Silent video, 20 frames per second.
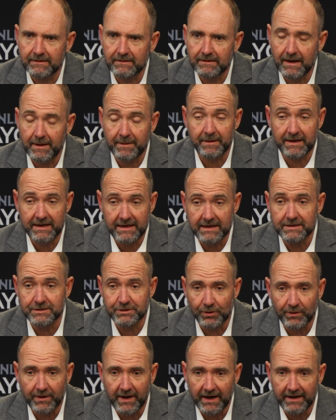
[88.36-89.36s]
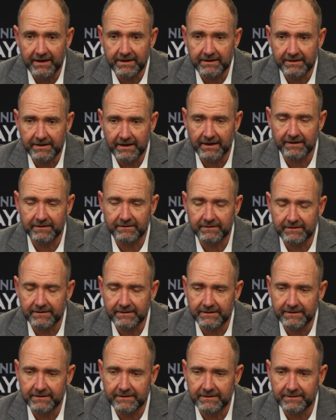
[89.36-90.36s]
I, he is okay. Yeah.
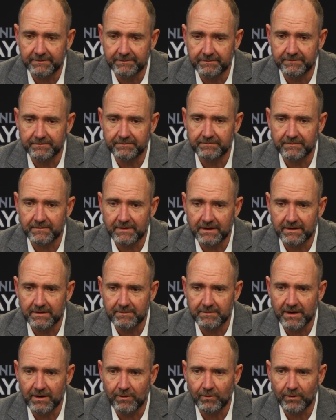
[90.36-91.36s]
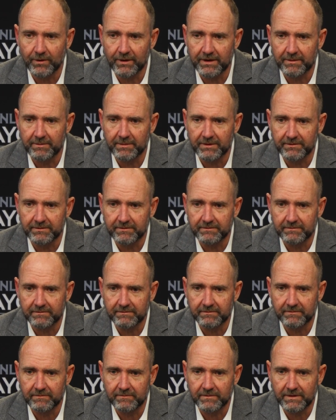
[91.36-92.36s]
Um, I'm not worried about,
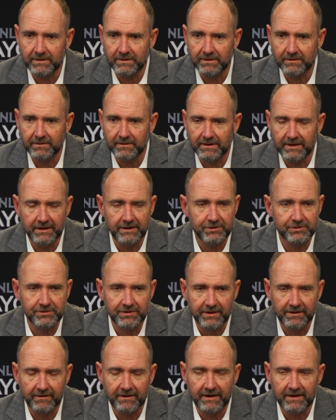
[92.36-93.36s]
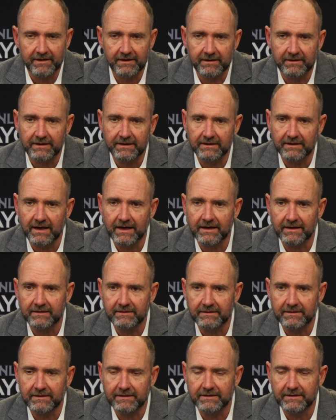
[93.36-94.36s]
you know, an injury or anything like that.
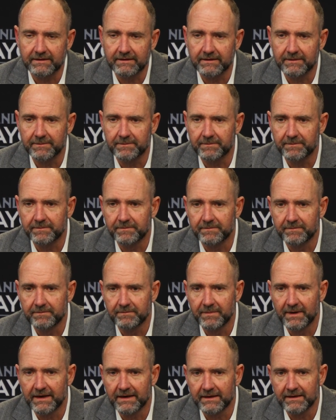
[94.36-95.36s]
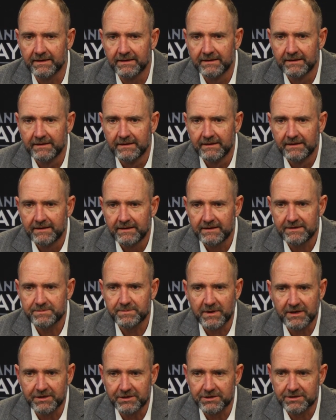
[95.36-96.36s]
Um, but he's
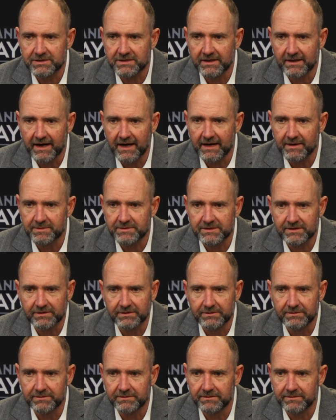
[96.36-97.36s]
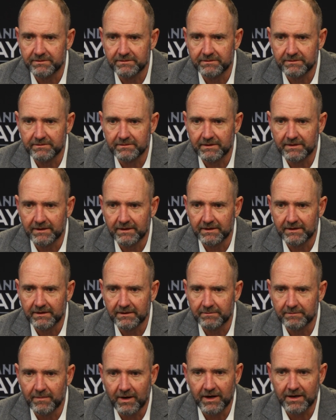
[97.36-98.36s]
been just an absolute uh,
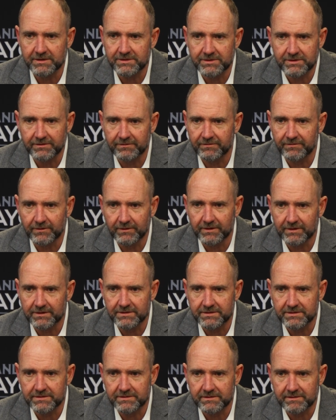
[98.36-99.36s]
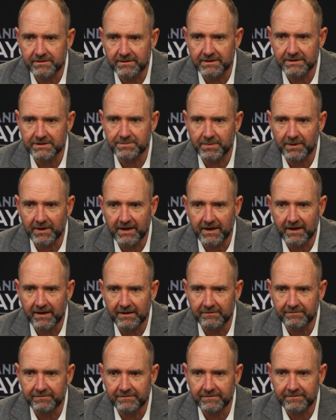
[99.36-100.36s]
monster for us this
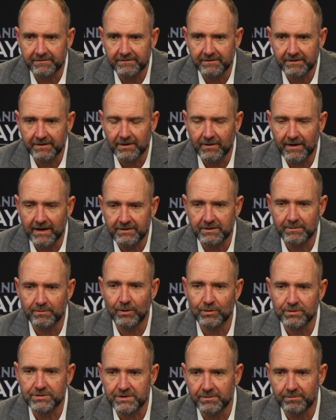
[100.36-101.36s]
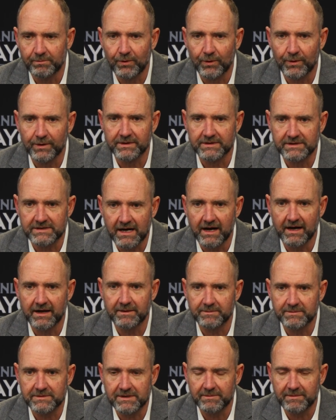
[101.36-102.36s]
playoff. You know, at the most important
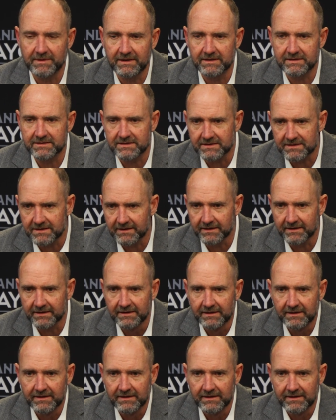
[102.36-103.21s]
times. I mean, this is a